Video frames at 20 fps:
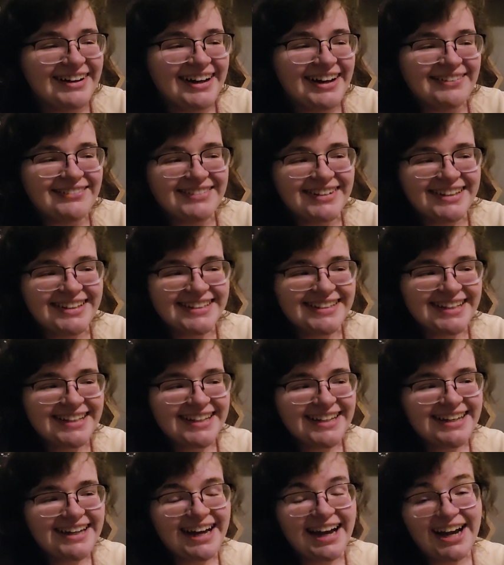obviously,
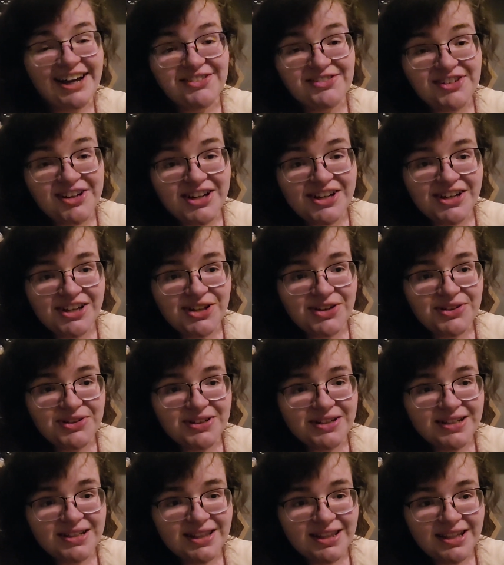I have not
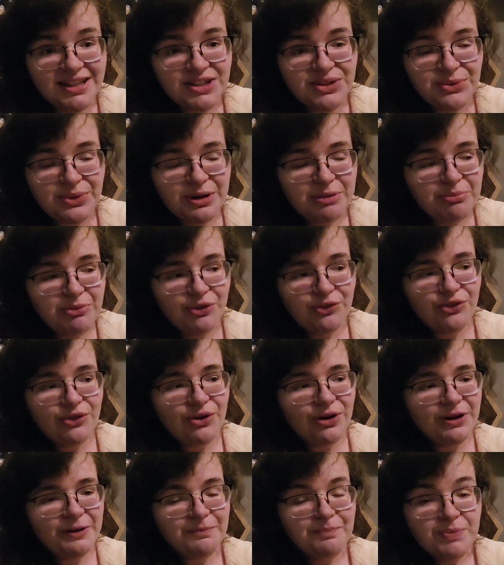used this one
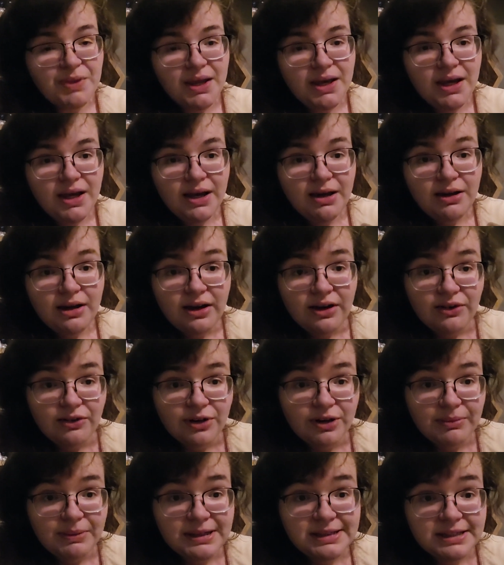before.
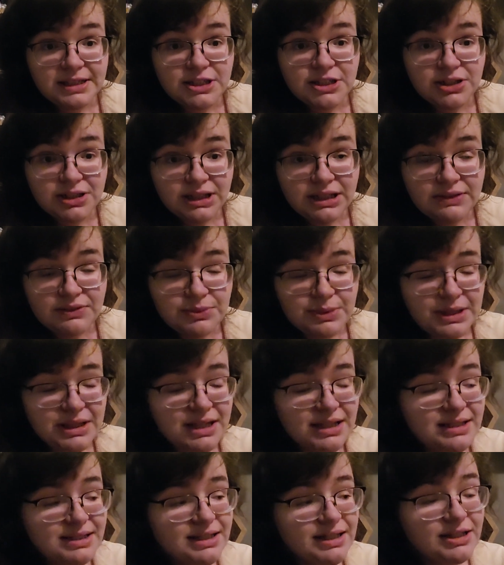However, my sister lives with
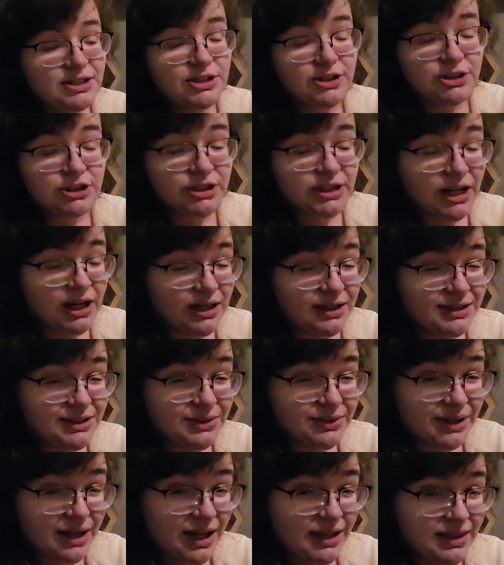us and she also
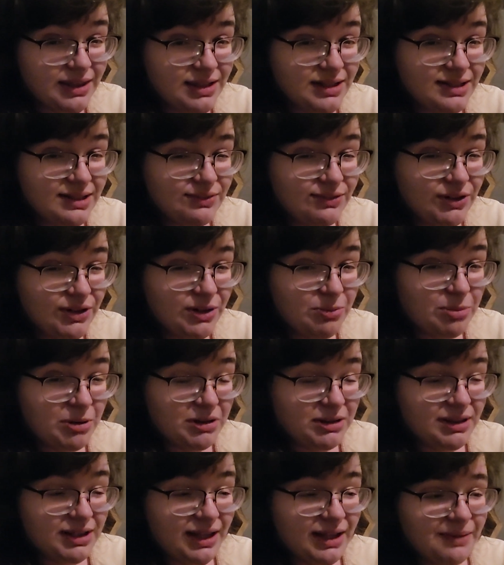got this for her
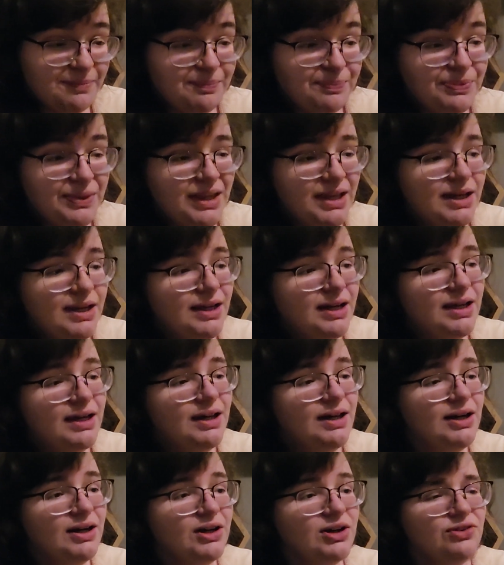birthday
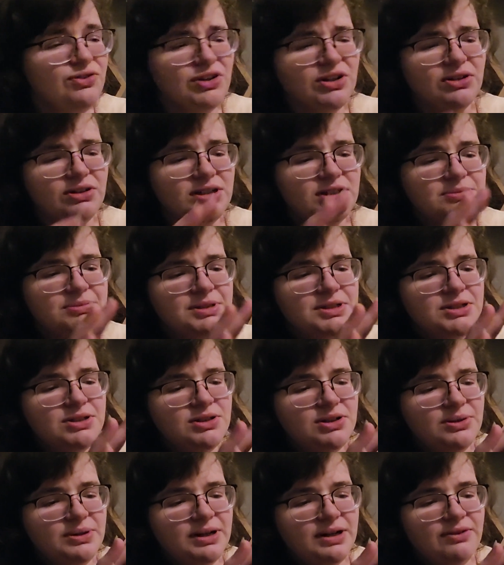or for Christmas
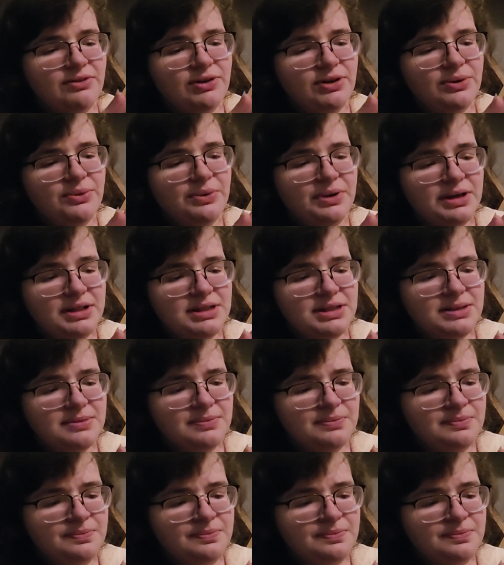or whatever it was.